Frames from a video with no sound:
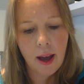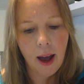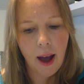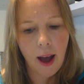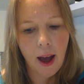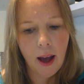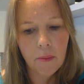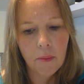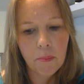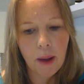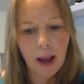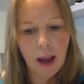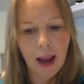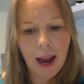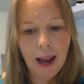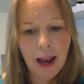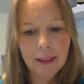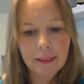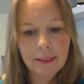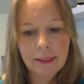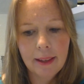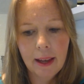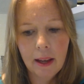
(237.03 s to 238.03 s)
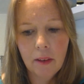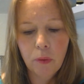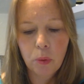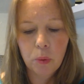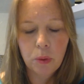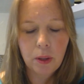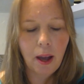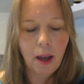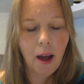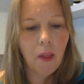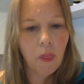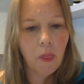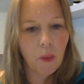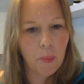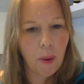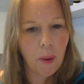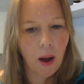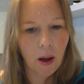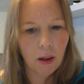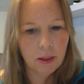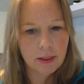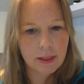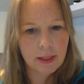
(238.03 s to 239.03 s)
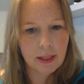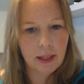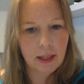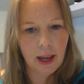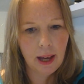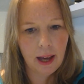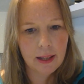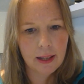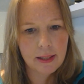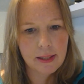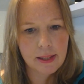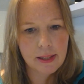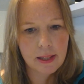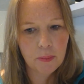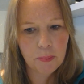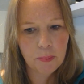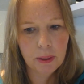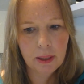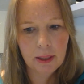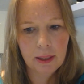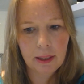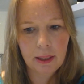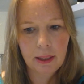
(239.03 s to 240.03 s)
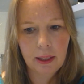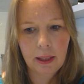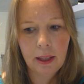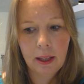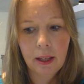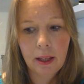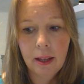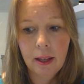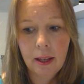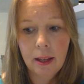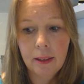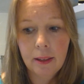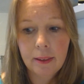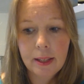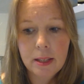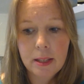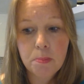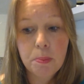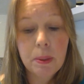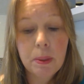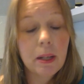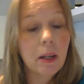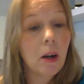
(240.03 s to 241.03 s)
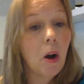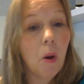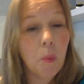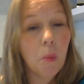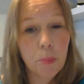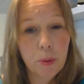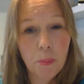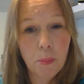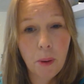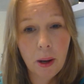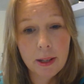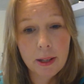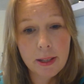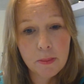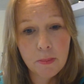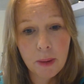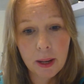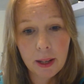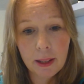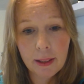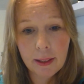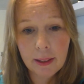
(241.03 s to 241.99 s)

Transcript: and therefore the other party has typically, there's been a compromise made